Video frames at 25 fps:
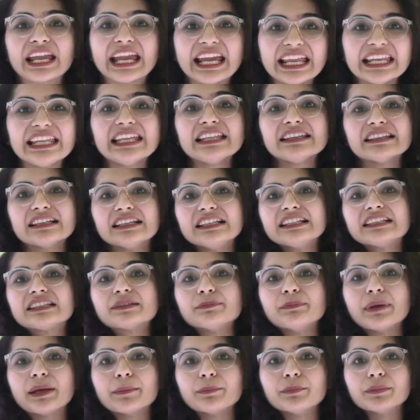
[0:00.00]
any Dalit
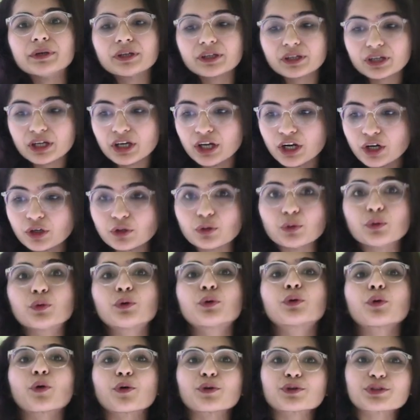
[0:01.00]
member to
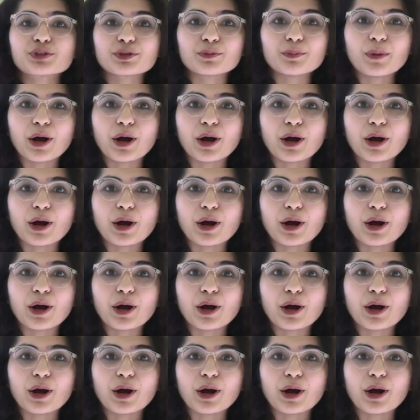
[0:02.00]
cross the